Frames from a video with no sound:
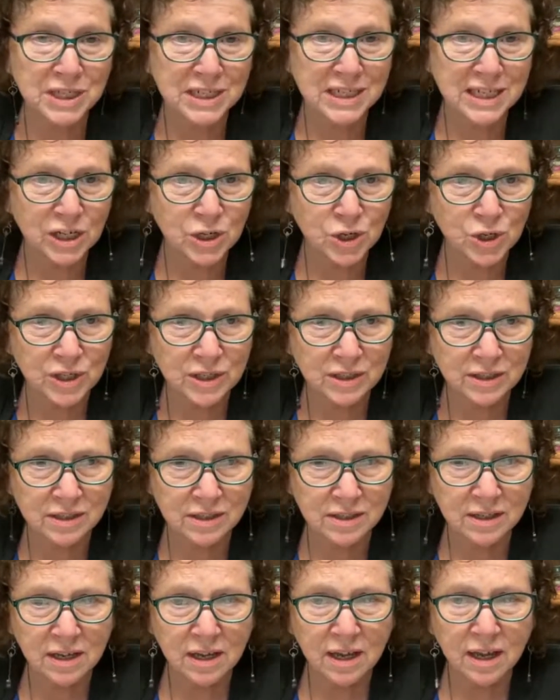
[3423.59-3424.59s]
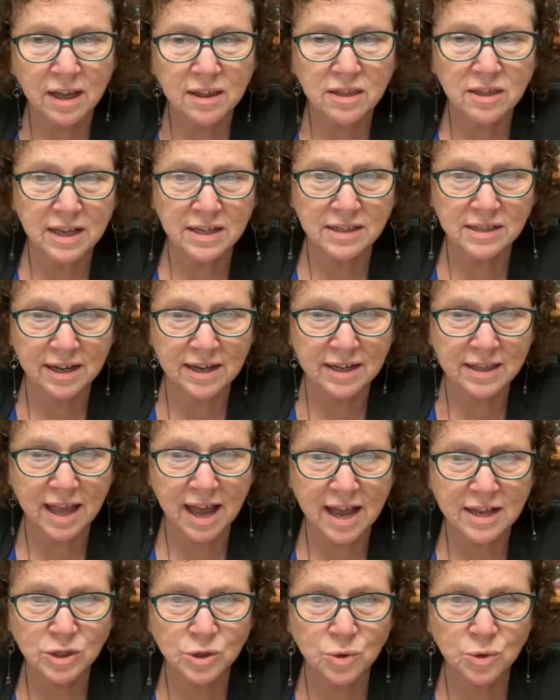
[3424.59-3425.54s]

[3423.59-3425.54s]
addictions, things like that.